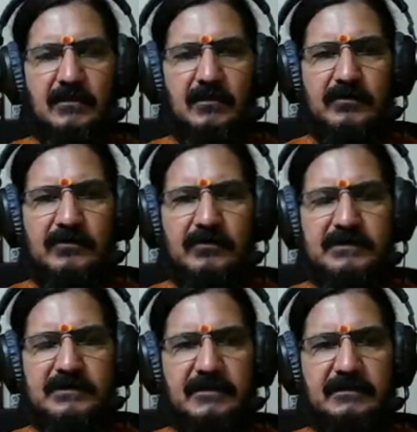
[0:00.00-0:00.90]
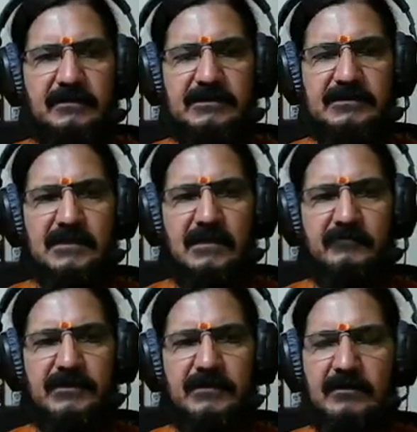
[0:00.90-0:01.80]
on your screen. This is
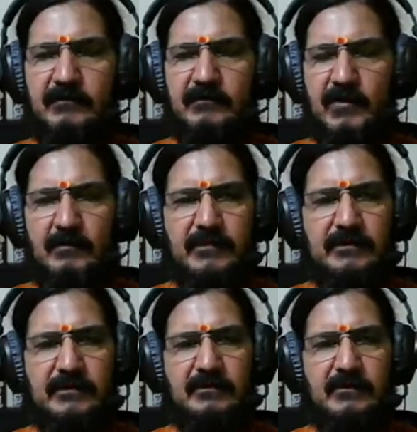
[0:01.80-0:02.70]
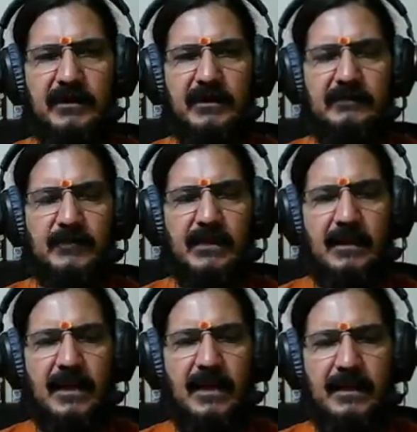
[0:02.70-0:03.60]
our prompt, okay?
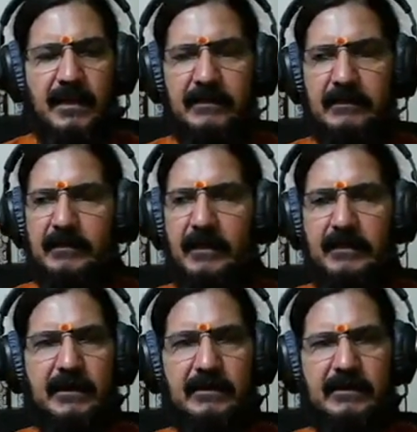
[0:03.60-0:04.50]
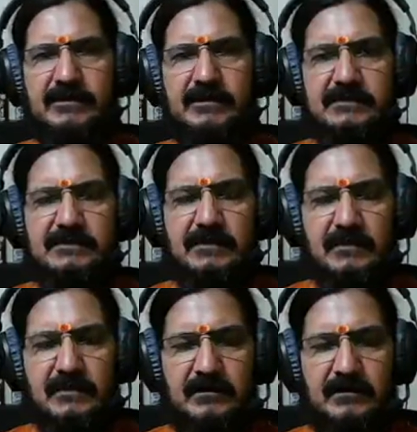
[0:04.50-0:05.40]
And it gives us a
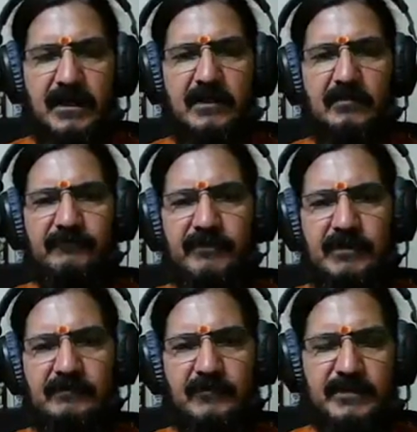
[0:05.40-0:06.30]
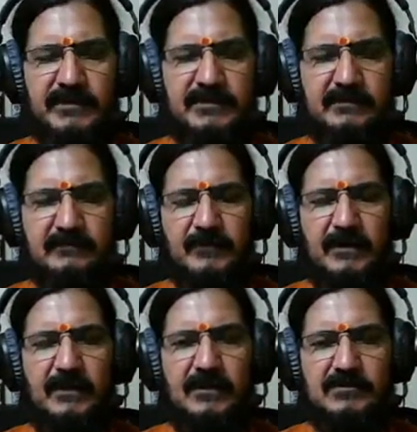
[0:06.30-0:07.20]
certain kind of information.
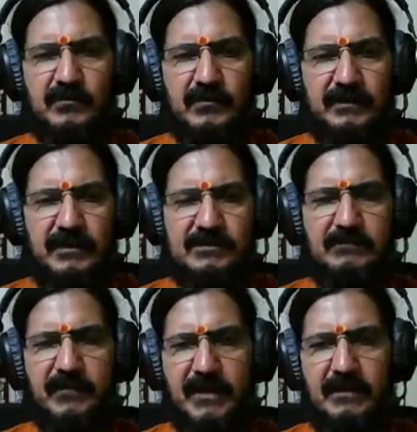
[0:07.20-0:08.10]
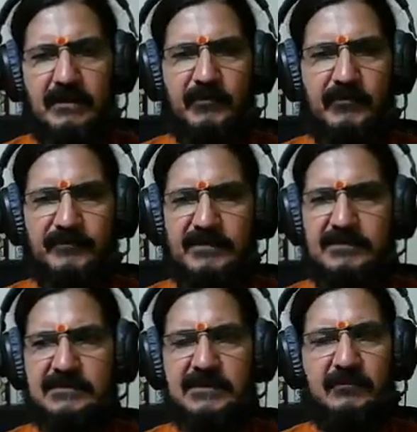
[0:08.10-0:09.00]
So there is a breakup of
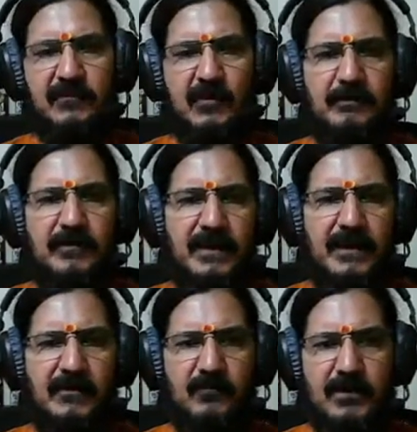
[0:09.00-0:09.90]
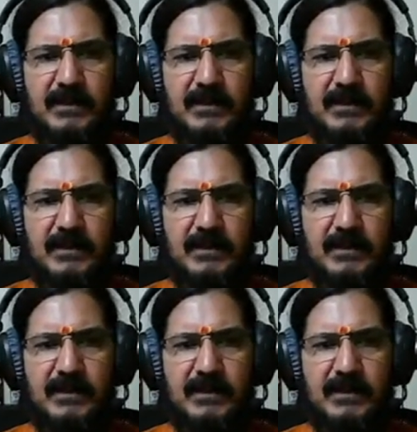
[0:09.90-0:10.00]
this prompt and what